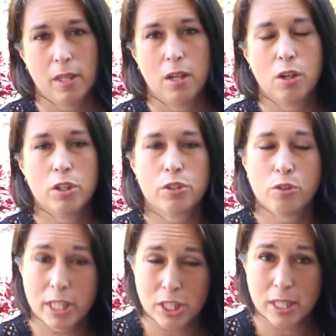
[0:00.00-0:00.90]
Because
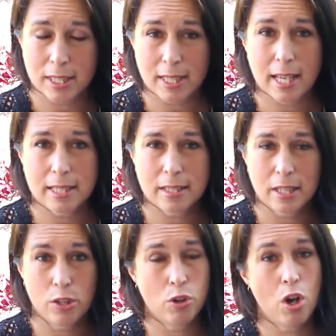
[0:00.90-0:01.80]
Krishna says
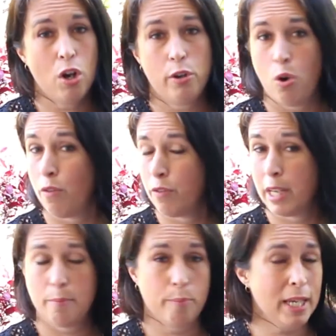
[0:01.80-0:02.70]
that you can't offer
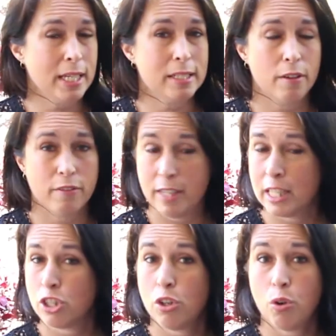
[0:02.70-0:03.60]
him meat,
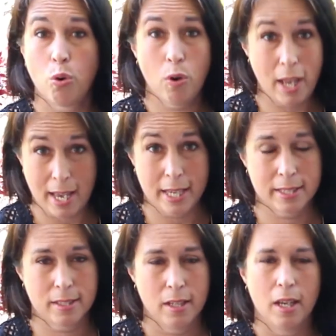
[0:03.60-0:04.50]
fish or
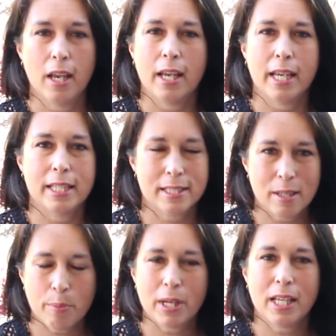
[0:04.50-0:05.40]
eggs. He
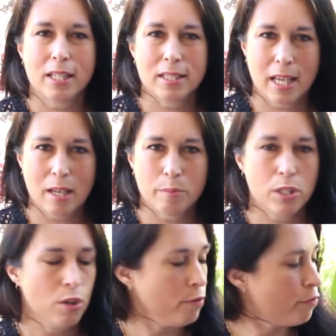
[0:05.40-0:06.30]
simply accepts
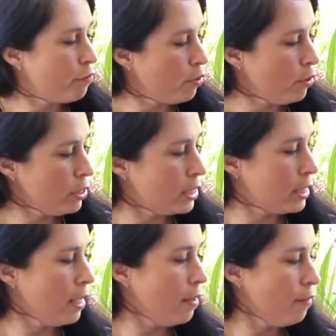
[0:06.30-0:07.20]
fruits,
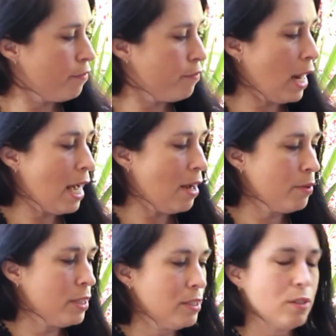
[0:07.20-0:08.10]

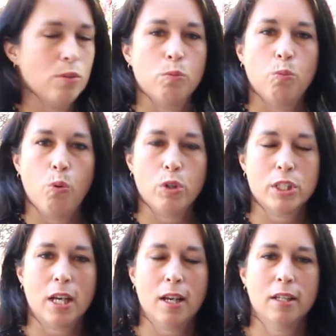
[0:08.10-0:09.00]
flowers,
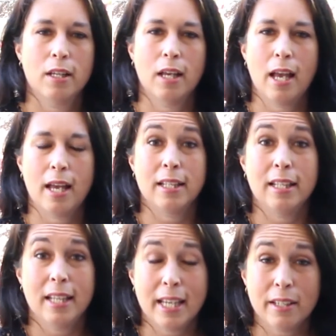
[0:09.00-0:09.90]
water, a
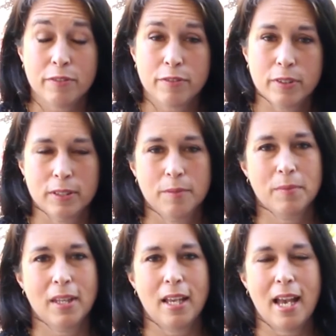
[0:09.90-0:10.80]
leaf,
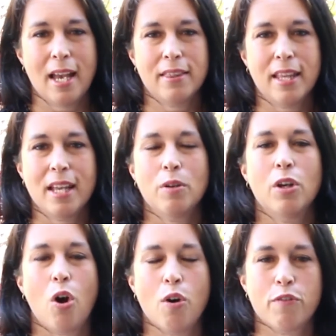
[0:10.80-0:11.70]
and then
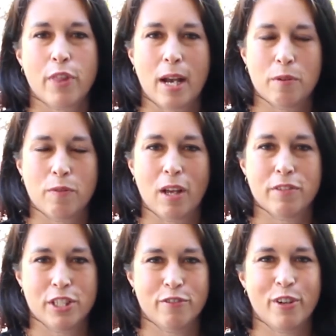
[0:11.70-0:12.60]
offer that with love
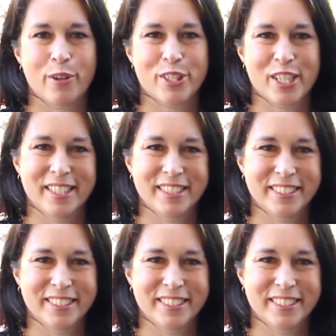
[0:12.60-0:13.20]
and devotion.